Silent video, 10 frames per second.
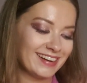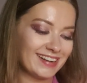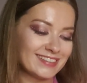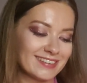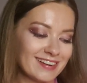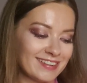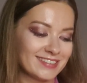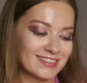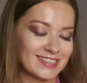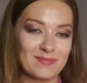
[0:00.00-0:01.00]

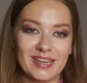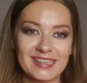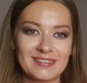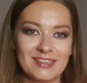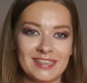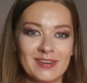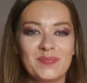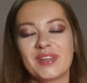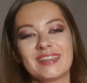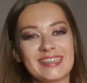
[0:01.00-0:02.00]
under some next
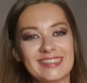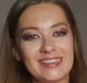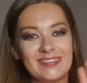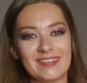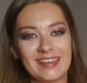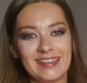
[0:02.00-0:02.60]
video, and I see you